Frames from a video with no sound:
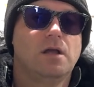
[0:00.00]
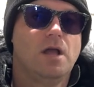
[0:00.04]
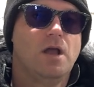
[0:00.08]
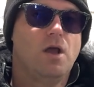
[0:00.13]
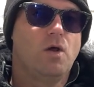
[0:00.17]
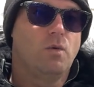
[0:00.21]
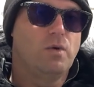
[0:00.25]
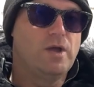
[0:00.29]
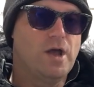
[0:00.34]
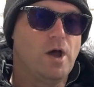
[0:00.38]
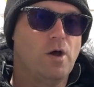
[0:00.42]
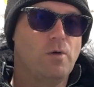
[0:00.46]

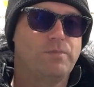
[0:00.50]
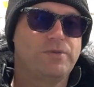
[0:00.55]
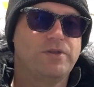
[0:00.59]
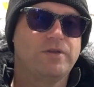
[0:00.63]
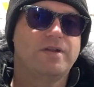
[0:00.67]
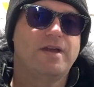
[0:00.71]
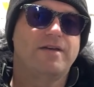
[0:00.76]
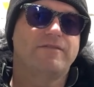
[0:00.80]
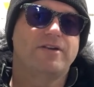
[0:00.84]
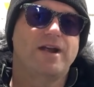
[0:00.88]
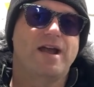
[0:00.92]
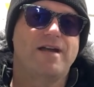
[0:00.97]
we hope you
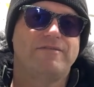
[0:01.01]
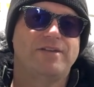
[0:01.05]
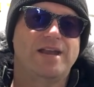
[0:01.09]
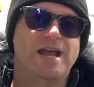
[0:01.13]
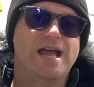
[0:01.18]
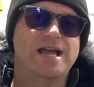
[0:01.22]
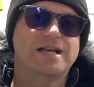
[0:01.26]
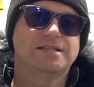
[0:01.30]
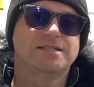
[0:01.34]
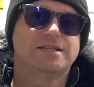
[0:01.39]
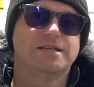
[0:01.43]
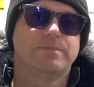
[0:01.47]
never have an
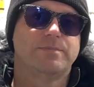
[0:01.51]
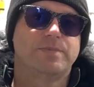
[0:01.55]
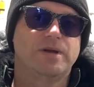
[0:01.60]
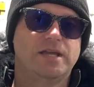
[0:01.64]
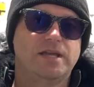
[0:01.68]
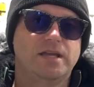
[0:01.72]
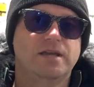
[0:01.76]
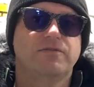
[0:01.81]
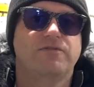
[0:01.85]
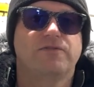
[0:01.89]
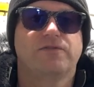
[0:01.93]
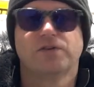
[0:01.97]
accident, but
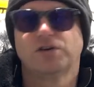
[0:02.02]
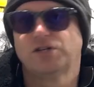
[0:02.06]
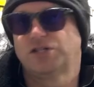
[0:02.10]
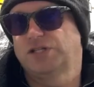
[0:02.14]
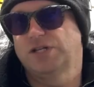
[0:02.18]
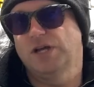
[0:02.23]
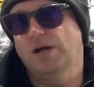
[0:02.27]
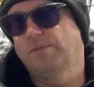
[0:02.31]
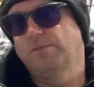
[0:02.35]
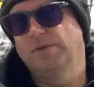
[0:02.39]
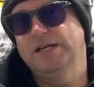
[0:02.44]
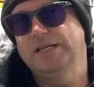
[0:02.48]
if for
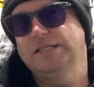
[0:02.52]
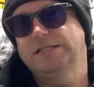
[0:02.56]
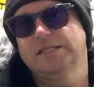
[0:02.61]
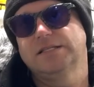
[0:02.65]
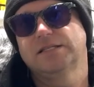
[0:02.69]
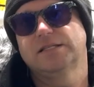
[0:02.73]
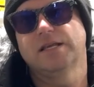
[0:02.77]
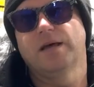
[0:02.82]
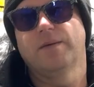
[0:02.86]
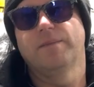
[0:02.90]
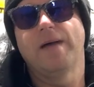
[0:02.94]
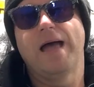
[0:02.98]
some reason
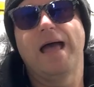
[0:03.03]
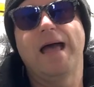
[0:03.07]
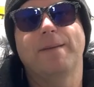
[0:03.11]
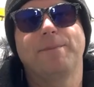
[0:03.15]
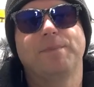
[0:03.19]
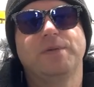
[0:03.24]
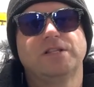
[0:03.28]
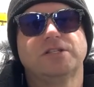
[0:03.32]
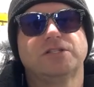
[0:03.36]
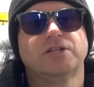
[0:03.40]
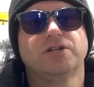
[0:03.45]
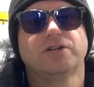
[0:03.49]
something
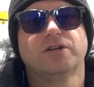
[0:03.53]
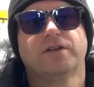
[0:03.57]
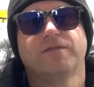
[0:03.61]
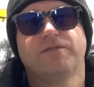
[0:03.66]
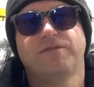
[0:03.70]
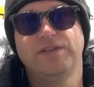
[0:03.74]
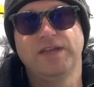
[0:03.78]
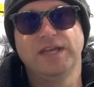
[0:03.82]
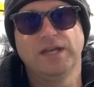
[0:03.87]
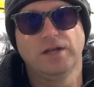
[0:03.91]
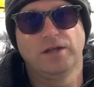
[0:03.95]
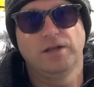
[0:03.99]
happens, you're in the
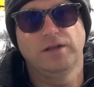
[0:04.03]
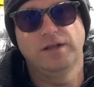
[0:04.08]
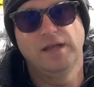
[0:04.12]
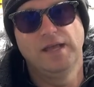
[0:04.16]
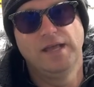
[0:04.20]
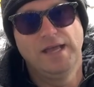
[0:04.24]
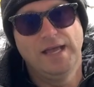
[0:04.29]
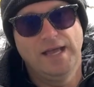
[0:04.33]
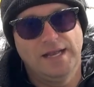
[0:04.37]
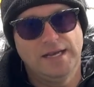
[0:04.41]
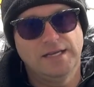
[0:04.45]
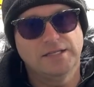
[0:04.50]
field
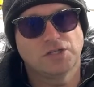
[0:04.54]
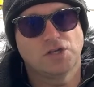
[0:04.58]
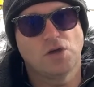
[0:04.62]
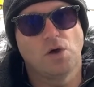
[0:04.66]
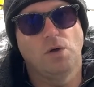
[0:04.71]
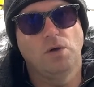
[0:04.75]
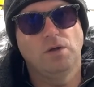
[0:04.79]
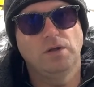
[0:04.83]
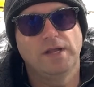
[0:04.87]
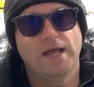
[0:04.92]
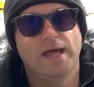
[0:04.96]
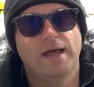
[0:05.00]
and it's
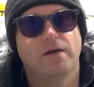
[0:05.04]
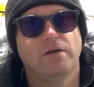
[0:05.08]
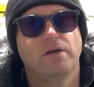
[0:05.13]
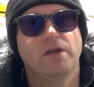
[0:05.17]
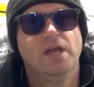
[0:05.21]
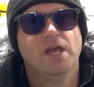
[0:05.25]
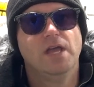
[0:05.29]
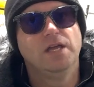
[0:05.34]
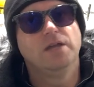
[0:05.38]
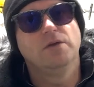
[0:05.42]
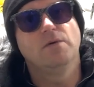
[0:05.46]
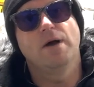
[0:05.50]
cold out,
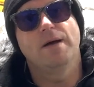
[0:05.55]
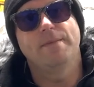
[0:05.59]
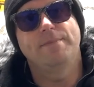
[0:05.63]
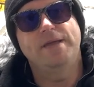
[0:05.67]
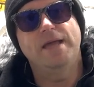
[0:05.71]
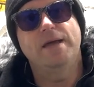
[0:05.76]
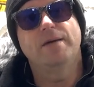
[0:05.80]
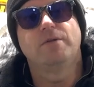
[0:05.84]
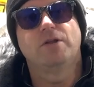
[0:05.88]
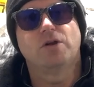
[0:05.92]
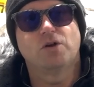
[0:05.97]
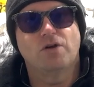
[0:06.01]
you want to
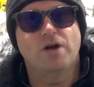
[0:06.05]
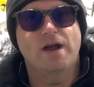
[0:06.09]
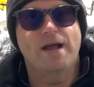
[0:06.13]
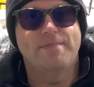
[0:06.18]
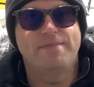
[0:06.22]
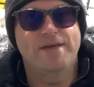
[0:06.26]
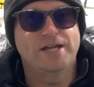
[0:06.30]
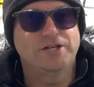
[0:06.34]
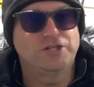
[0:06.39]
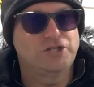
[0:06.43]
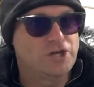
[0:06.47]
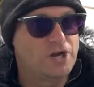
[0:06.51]
be able to grab
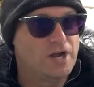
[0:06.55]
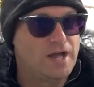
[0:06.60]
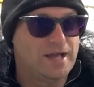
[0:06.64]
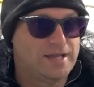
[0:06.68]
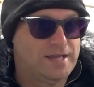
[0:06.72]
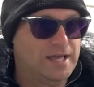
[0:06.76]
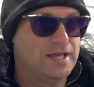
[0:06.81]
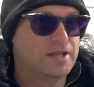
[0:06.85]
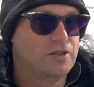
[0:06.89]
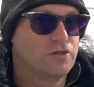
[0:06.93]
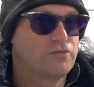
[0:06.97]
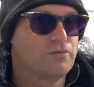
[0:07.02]
that
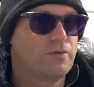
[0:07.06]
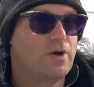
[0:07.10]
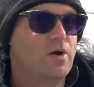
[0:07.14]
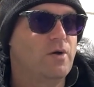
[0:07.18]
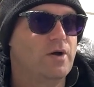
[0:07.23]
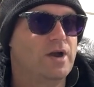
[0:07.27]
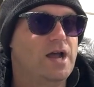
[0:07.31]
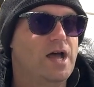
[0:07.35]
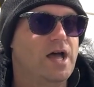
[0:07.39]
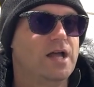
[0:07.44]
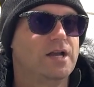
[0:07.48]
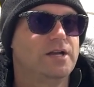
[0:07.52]
jacket and throw
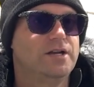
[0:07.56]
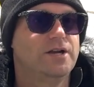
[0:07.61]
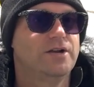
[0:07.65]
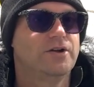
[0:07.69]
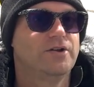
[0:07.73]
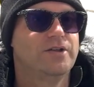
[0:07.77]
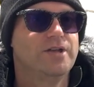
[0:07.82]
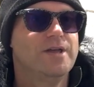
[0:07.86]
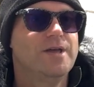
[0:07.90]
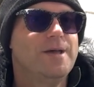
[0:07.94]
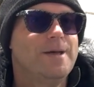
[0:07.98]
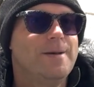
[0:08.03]
it on,
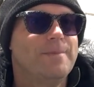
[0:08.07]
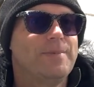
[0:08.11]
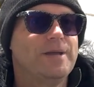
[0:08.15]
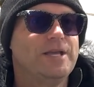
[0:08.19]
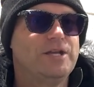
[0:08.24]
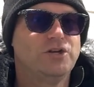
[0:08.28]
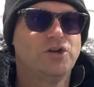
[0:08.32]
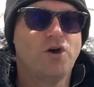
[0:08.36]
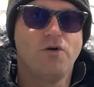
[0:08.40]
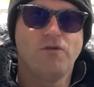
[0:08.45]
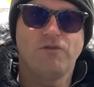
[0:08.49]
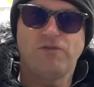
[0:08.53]
but you
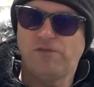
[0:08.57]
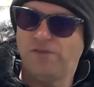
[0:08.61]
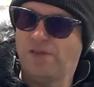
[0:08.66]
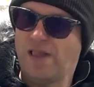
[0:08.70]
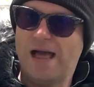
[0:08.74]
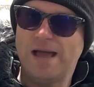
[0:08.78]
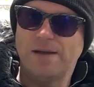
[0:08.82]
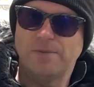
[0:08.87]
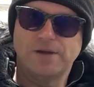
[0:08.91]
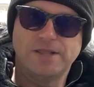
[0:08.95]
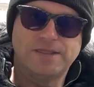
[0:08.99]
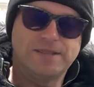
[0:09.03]
don't
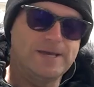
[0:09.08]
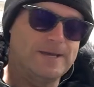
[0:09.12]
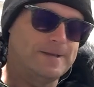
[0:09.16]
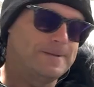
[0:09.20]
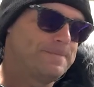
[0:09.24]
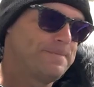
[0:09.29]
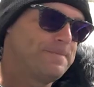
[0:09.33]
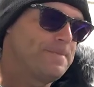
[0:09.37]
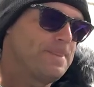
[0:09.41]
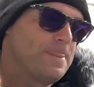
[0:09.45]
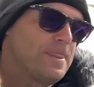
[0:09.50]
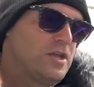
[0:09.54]
fly with it.
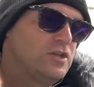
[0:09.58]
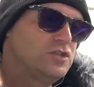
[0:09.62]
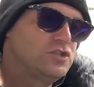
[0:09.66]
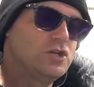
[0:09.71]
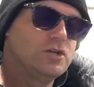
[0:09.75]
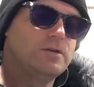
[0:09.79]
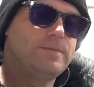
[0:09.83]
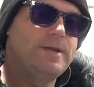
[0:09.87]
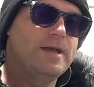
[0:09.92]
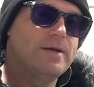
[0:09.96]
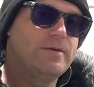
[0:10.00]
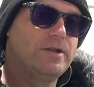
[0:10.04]

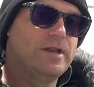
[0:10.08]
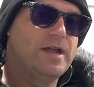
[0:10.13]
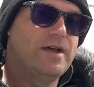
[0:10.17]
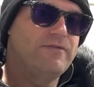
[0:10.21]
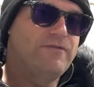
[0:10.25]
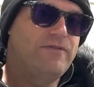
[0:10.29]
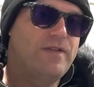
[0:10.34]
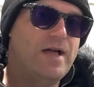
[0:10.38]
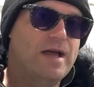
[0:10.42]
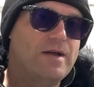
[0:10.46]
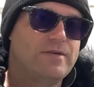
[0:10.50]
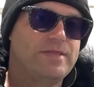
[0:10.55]
So to be able to not
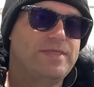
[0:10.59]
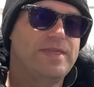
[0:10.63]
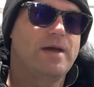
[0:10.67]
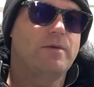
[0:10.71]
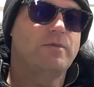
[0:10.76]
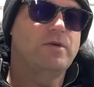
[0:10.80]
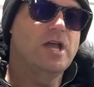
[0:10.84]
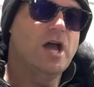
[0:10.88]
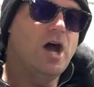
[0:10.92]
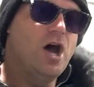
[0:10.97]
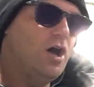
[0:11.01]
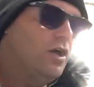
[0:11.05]
fly with that,
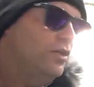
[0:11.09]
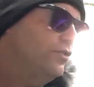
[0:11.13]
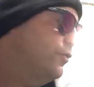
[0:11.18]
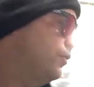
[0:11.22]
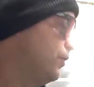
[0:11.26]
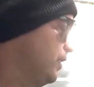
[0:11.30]
we also